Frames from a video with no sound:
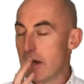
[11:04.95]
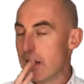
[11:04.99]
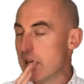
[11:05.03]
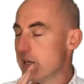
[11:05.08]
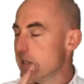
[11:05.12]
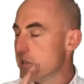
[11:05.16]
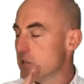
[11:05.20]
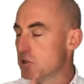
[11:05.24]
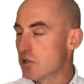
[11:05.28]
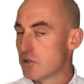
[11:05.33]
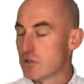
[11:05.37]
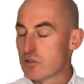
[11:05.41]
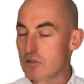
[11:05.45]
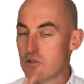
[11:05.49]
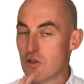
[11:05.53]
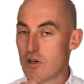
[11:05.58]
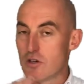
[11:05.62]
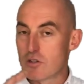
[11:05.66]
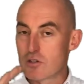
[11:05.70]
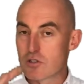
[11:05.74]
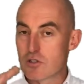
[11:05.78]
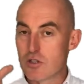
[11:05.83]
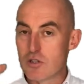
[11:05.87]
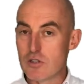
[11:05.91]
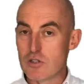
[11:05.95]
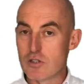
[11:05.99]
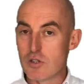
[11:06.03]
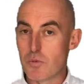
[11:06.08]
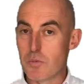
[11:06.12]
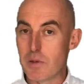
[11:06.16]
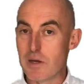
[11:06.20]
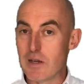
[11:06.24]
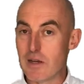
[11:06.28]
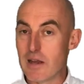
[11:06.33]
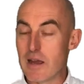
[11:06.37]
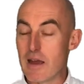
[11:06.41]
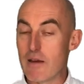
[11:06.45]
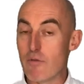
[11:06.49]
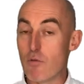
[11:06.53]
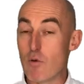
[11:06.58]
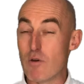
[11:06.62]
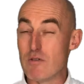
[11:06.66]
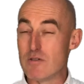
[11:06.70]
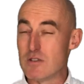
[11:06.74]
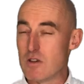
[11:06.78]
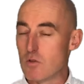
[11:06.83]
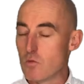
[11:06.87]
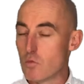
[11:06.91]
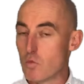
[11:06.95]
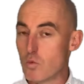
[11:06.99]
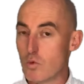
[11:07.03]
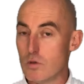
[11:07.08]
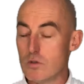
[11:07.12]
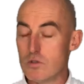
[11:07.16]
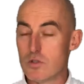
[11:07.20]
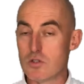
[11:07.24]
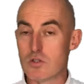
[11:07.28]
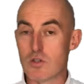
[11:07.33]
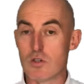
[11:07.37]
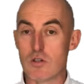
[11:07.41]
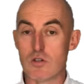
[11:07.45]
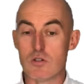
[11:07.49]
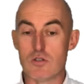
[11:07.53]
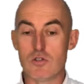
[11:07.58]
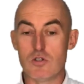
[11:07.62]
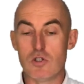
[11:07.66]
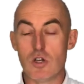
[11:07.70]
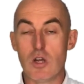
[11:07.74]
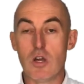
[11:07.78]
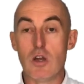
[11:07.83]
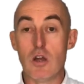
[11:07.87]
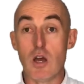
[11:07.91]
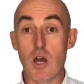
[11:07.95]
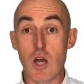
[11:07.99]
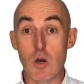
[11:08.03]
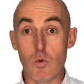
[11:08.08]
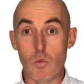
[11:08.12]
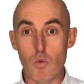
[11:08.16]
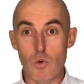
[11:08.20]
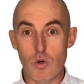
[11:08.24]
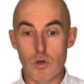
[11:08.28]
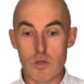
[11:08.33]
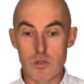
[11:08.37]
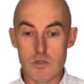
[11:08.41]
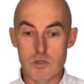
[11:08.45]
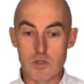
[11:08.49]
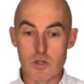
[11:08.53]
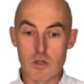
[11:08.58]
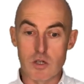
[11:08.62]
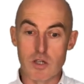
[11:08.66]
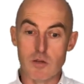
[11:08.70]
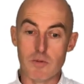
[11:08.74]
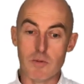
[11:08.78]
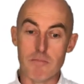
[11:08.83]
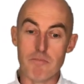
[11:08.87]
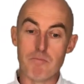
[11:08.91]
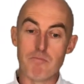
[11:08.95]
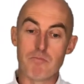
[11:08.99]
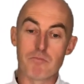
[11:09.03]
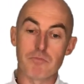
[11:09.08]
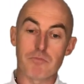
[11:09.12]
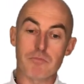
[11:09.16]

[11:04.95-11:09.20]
it does not search a PDF, whereas it would search a Word document.